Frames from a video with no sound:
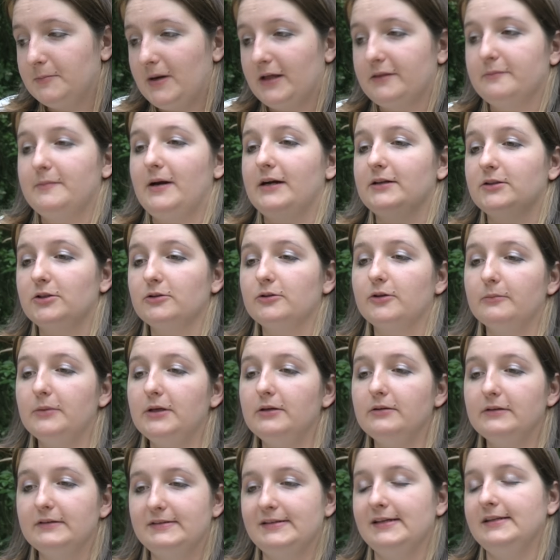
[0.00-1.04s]
The mathematical
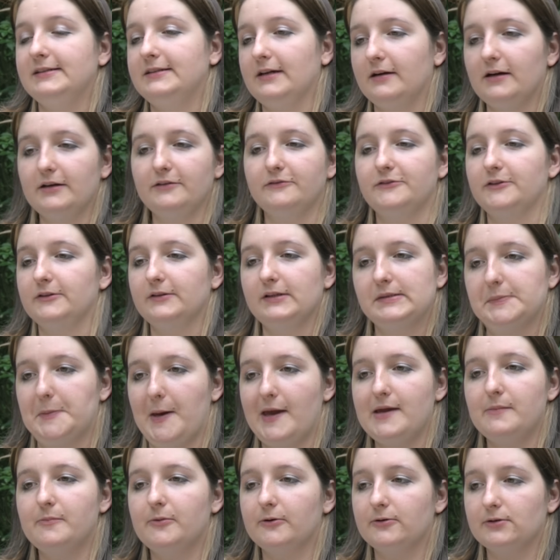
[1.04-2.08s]
community dived on this
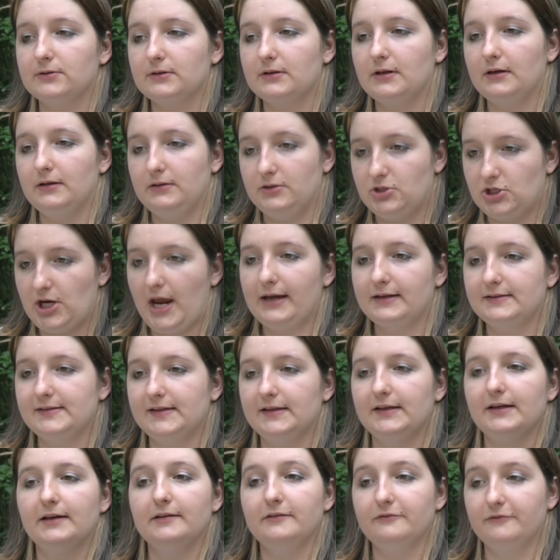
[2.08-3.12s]
paper and, and checked
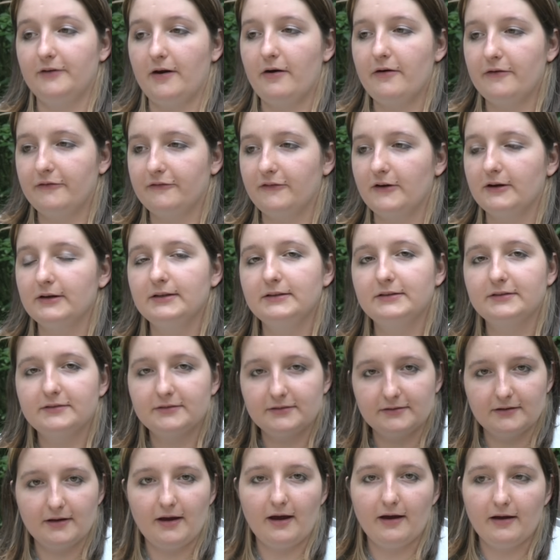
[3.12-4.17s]
it and verified
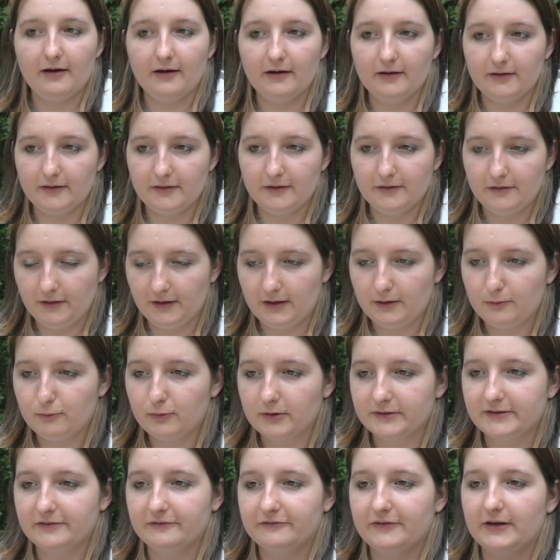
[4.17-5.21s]
uh, that, that, it
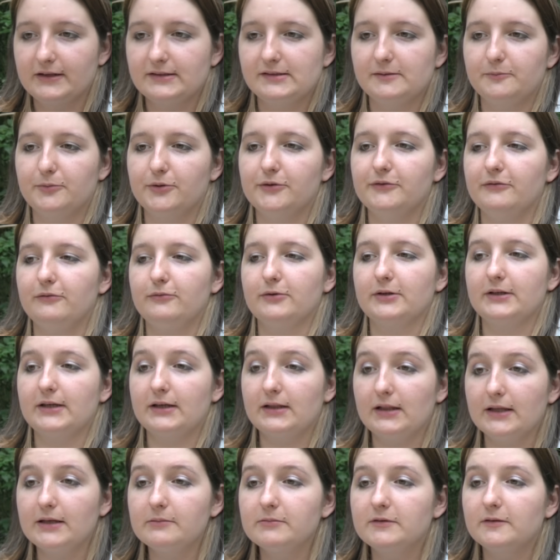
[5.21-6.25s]
was in fact a proof of what
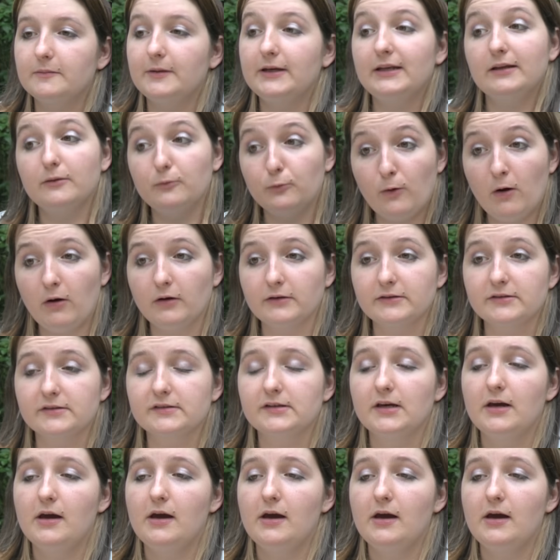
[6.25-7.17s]
it claimed to be, and it was.